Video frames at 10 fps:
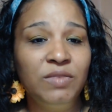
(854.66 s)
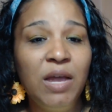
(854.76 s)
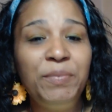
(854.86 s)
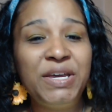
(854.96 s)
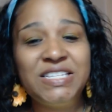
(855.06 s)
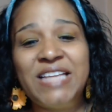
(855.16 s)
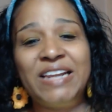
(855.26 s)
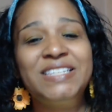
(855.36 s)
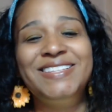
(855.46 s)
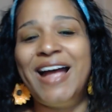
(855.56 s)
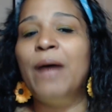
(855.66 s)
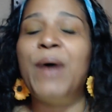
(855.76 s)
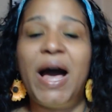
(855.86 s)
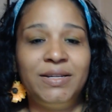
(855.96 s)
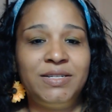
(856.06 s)
because that is not
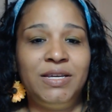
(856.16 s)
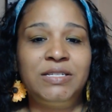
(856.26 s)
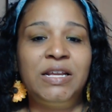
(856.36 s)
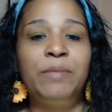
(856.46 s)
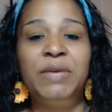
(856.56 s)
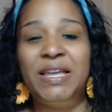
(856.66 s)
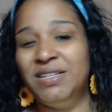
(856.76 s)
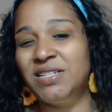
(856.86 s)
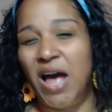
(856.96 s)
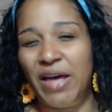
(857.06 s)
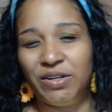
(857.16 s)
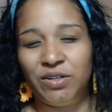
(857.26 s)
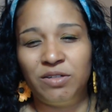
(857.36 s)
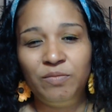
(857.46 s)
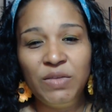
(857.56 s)
politics, and I'm getting
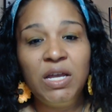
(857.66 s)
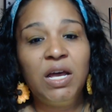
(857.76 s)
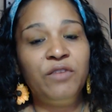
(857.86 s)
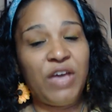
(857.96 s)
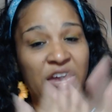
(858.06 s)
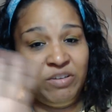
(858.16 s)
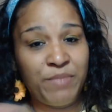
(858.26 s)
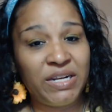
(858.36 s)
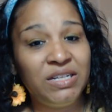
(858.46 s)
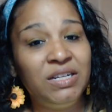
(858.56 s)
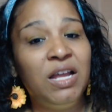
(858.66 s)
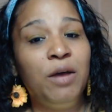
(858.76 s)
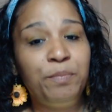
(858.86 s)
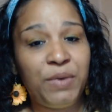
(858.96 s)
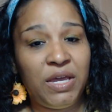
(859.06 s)
tired of everybody
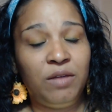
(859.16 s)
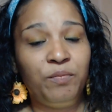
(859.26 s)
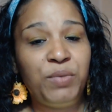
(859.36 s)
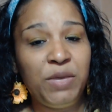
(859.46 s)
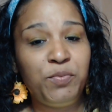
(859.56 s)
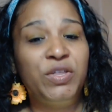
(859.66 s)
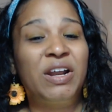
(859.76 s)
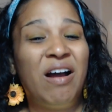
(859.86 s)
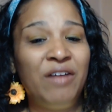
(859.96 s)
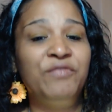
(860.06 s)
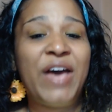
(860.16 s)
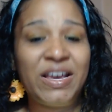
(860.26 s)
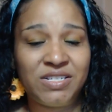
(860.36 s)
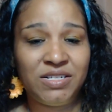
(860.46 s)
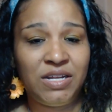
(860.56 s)
lumping people that are
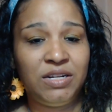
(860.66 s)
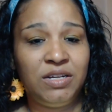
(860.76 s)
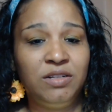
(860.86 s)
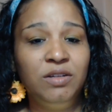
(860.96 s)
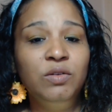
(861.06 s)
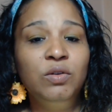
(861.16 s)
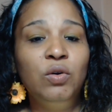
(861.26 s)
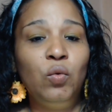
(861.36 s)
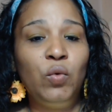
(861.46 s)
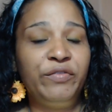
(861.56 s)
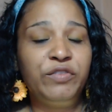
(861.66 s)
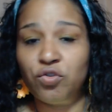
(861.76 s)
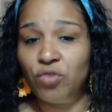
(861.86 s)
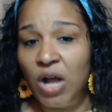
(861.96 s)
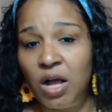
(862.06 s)
unvaccinated with
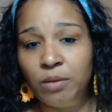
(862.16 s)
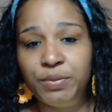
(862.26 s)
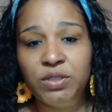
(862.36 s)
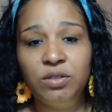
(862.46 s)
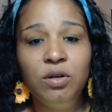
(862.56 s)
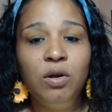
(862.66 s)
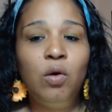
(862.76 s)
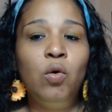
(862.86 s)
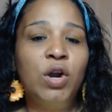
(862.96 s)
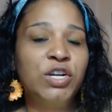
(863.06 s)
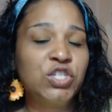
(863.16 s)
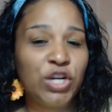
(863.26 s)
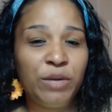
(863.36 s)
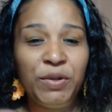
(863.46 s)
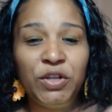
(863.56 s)
Trump or a
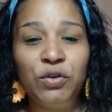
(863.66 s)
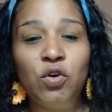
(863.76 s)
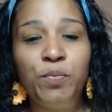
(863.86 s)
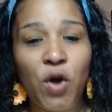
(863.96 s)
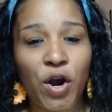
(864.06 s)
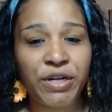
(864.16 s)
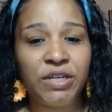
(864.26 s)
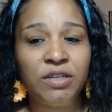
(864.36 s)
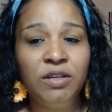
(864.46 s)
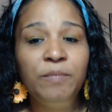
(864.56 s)
certain political party.